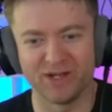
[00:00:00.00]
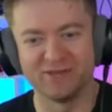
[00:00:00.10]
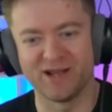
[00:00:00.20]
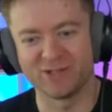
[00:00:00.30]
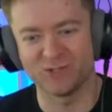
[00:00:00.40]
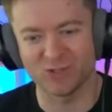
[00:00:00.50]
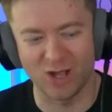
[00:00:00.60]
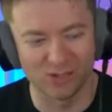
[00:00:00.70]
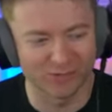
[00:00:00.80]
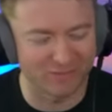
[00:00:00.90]
pretty much
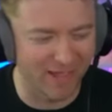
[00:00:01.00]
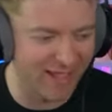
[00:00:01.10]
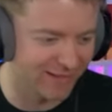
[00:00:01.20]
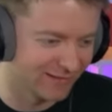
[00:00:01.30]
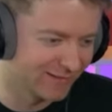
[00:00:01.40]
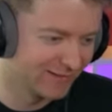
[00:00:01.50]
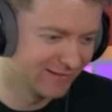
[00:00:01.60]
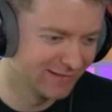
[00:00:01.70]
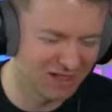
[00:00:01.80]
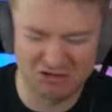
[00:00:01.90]
scholar's mate?
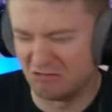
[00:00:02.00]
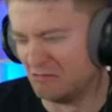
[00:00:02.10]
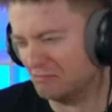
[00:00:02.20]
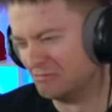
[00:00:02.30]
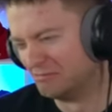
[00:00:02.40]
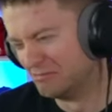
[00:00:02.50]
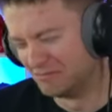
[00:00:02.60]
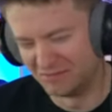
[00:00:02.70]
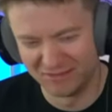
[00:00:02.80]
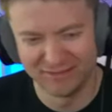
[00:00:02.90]
Oh!
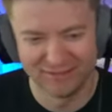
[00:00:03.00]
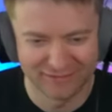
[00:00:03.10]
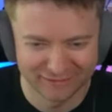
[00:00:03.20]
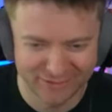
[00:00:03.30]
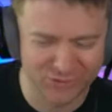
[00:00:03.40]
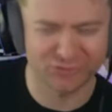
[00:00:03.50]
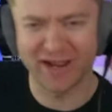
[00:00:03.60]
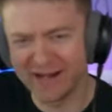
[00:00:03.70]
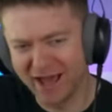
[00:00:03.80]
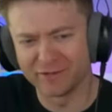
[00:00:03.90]

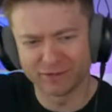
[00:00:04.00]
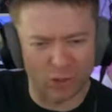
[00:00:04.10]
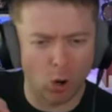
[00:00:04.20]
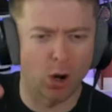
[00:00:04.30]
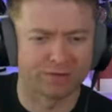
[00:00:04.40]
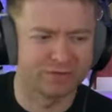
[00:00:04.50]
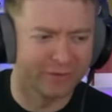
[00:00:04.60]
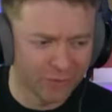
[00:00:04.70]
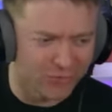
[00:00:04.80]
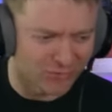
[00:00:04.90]
Straight out of the course!
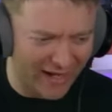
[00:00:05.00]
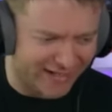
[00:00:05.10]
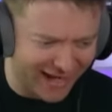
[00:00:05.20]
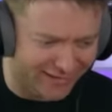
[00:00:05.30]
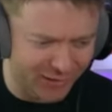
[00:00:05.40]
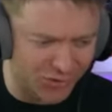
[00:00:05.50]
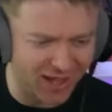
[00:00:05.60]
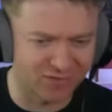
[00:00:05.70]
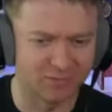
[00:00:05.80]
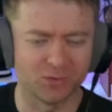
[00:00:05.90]
straight out of the
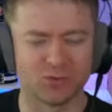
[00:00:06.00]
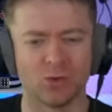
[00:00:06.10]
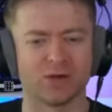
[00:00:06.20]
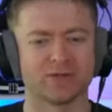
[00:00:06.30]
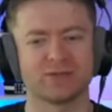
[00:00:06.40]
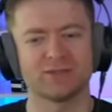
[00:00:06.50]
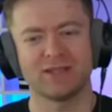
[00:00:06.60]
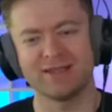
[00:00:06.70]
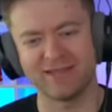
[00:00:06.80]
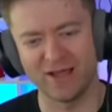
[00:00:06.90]
Chessable course.
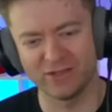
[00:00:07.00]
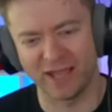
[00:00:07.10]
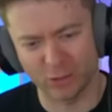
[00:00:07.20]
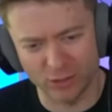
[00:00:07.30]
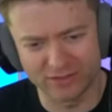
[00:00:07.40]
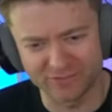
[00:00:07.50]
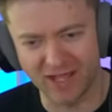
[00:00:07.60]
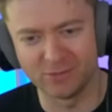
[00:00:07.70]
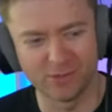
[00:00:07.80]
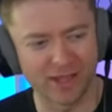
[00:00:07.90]
I tell you, I couldn't have
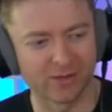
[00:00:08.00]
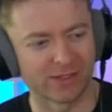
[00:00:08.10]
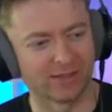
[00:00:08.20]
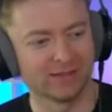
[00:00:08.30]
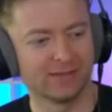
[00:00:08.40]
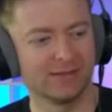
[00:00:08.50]
done it without it.